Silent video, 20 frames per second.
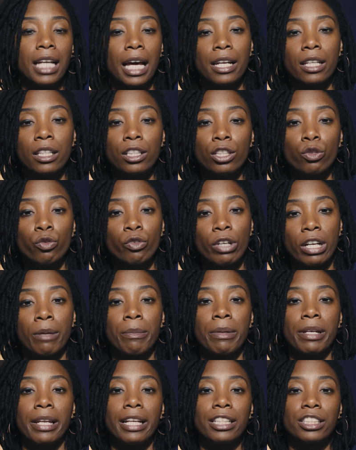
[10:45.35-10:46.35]
kind of little
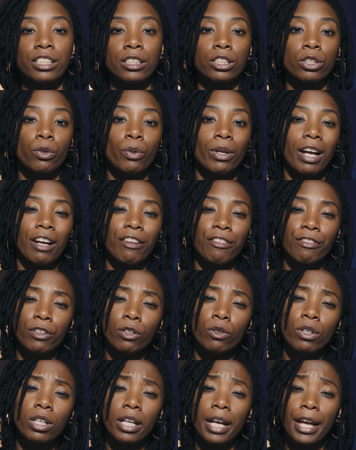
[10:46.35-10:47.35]
recommendations of what I
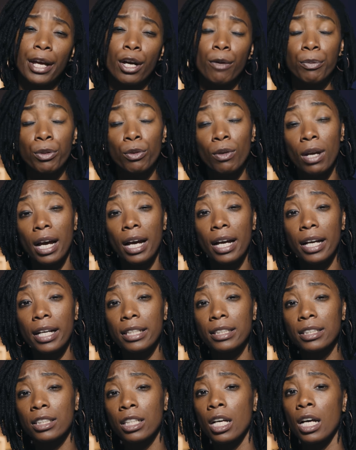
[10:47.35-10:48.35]
feel could help you
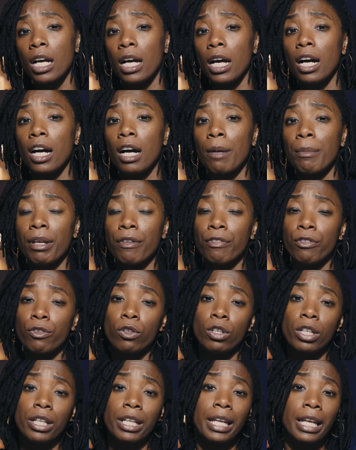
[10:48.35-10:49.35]
guys if
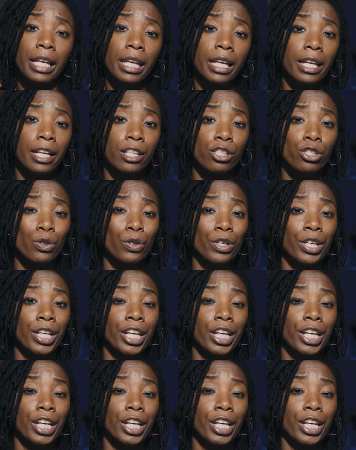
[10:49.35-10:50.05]
you're getting into